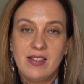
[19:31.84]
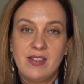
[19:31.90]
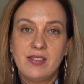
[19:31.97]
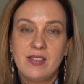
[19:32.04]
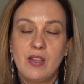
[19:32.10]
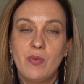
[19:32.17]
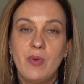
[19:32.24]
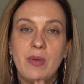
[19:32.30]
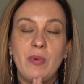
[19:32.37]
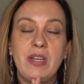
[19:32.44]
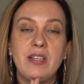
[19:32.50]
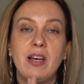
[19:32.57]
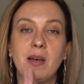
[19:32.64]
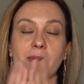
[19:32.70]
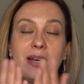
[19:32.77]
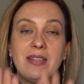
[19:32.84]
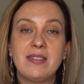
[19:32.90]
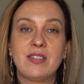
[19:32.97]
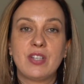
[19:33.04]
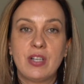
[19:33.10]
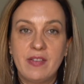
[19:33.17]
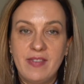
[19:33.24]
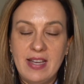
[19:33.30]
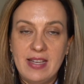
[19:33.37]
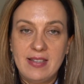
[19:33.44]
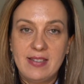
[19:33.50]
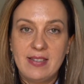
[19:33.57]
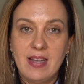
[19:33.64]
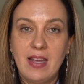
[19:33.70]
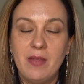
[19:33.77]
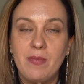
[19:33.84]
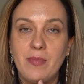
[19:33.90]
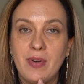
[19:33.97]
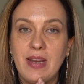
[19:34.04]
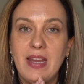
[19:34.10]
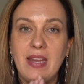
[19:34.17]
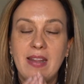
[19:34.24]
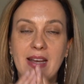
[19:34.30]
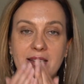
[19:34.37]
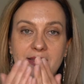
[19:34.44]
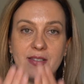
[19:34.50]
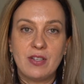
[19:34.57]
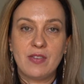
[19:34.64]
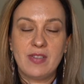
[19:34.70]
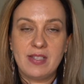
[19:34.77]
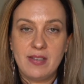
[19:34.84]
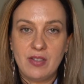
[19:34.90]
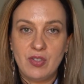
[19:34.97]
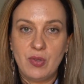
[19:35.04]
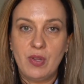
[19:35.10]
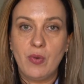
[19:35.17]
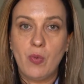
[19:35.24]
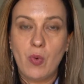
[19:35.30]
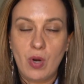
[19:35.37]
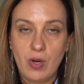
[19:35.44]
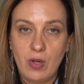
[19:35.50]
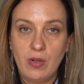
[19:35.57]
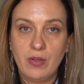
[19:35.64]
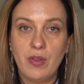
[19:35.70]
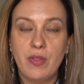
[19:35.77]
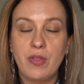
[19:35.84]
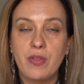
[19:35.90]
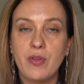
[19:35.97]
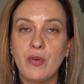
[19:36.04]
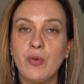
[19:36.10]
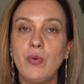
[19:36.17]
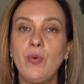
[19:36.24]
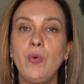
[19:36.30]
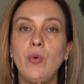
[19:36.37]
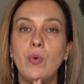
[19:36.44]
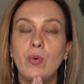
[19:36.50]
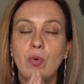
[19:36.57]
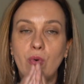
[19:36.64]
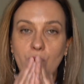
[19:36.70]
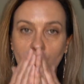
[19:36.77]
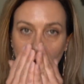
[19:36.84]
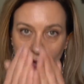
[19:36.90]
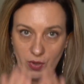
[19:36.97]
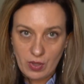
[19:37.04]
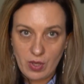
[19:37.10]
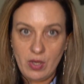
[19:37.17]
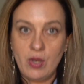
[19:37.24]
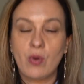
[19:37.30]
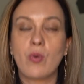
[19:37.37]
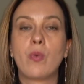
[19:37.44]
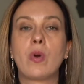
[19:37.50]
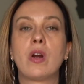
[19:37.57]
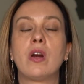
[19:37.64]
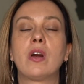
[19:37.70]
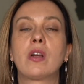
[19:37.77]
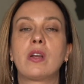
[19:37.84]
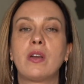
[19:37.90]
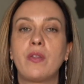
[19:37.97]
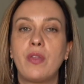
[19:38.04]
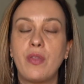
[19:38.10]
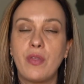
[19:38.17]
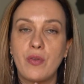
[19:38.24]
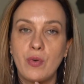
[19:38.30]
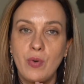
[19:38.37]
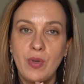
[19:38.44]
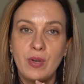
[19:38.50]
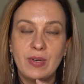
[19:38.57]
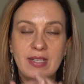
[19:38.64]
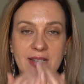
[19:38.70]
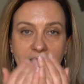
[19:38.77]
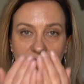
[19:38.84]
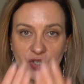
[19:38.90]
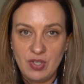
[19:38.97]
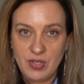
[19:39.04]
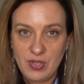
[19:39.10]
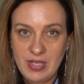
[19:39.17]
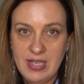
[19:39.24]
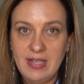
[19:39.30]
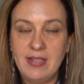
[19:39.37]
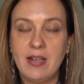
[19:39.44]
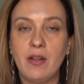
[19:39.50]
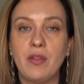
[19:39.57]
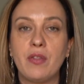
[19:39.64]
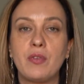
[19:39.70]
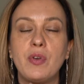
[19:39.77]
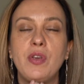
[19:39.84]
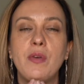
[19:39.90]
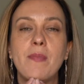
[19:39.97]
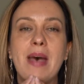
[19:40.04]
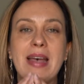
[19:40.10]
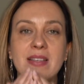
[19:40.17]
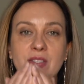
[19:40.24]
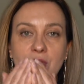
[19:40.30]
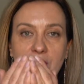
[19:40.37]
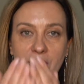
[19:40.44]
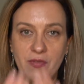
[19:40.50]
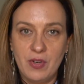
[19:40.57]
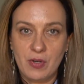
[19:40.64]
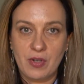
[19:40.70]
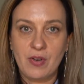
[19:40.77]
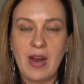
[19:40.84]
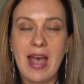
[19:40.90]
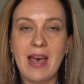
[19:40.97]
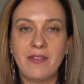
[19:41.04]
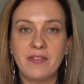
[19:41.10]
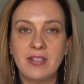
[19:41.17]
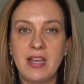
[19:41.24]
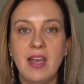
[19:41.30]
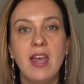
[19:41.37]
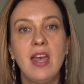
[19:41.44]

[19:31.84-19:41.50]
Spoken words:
So when we talk about service and bringing that service into the world through your work, through your attention to detail, through your mastery of your craft,